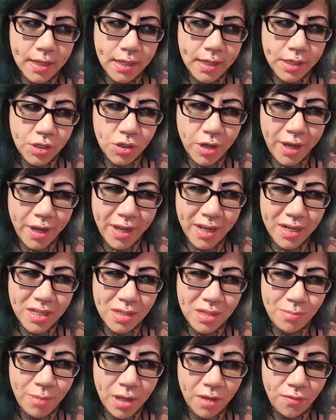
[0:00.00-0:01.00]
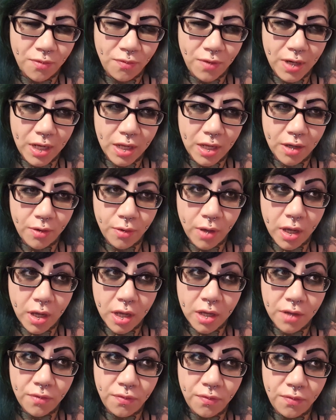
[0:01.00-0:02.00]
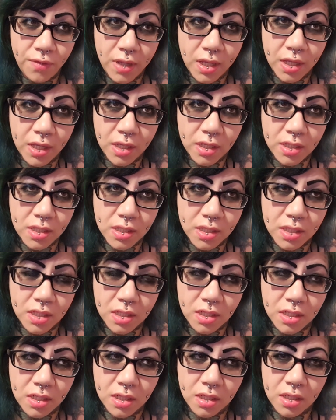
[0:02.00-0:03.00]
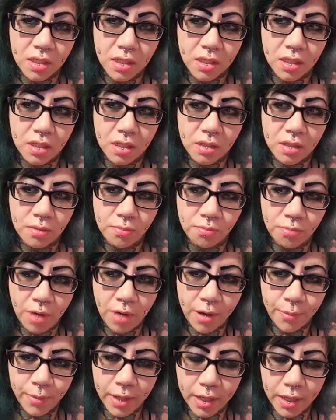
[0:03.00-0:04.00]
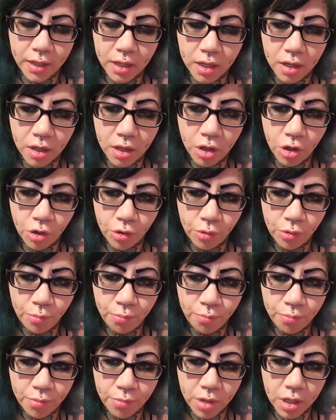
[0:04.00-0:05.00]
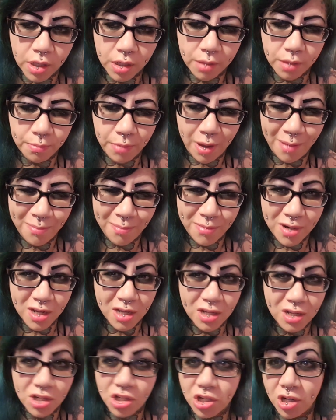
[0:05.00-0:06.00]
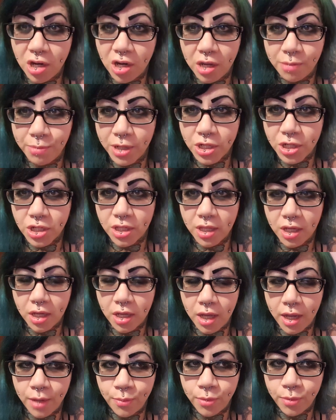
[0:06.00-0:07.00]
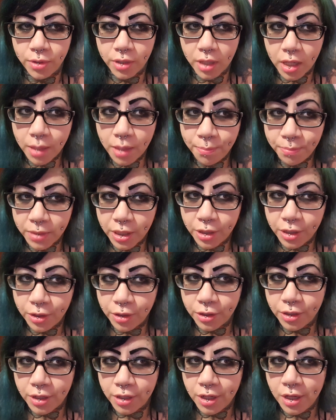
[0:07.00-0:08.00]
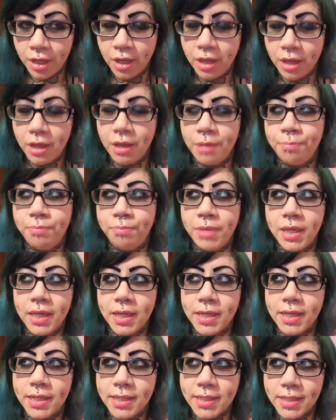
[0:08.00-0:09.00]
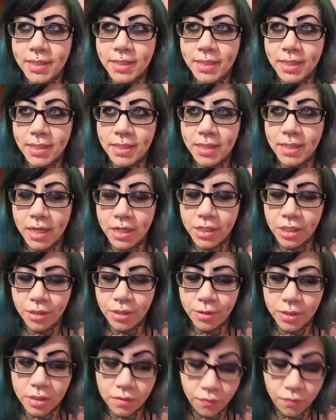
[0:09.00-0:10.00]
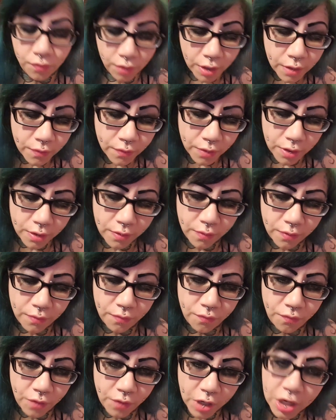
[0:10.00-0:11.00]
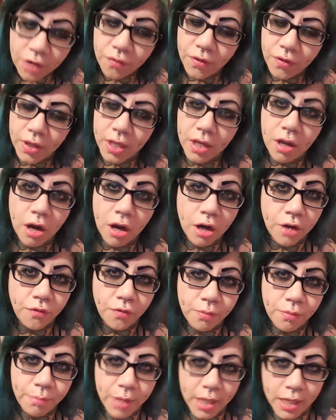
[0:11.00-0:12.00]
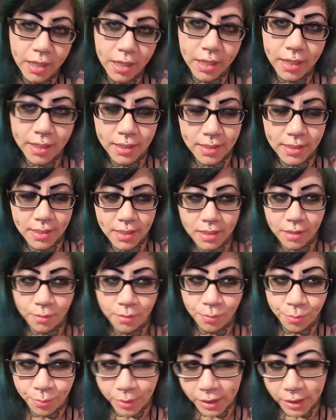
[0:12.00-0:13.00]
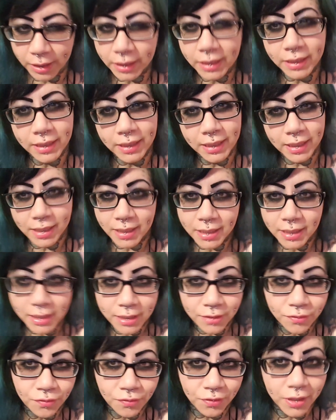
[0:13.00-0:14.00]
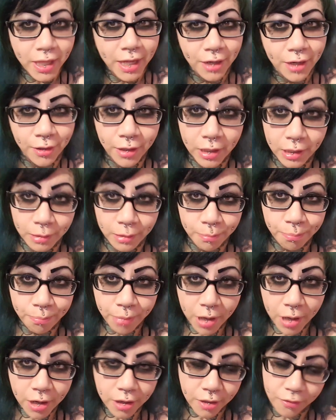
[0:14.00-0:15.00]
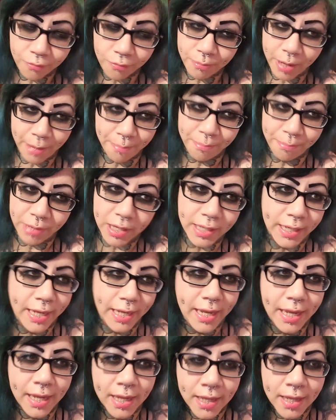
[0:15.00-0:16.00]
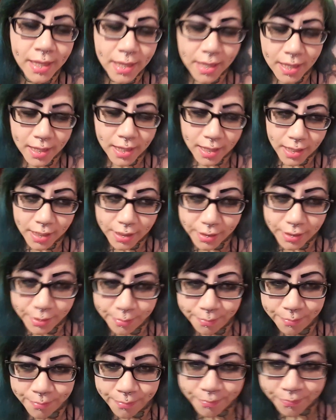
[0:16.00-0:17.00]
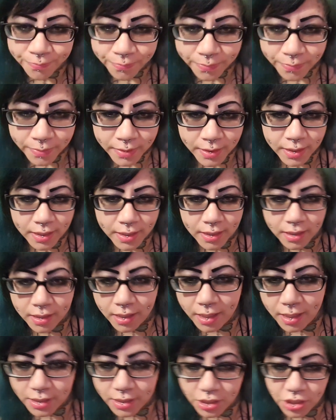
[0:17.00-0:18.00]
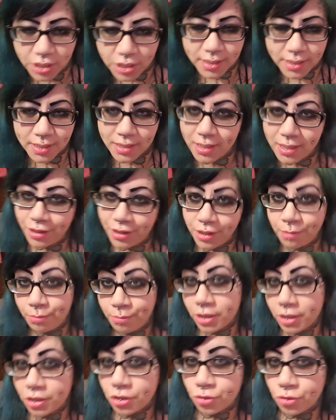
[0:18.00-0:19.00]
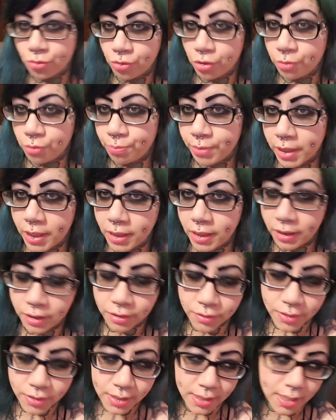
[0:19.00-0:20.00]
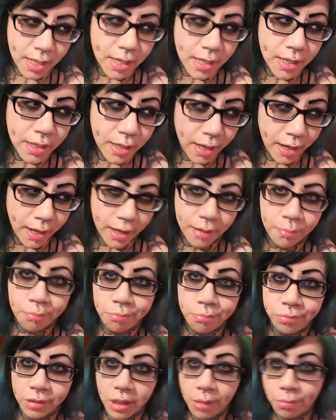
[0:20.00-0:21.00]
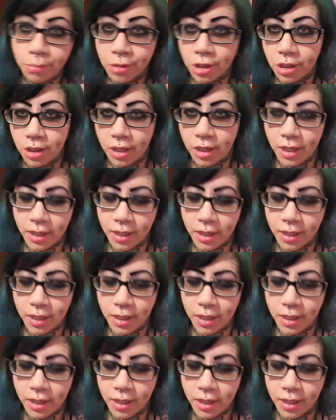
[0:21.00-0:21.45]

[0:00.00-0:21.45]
I tried to make a video of it right when I got home. I'm not sure how much of that I will upload, because this tattoo is very, very, very fucking hard for me. It's in a really unflattering part of my body. It's just nothing but droop and loose skin and blubber.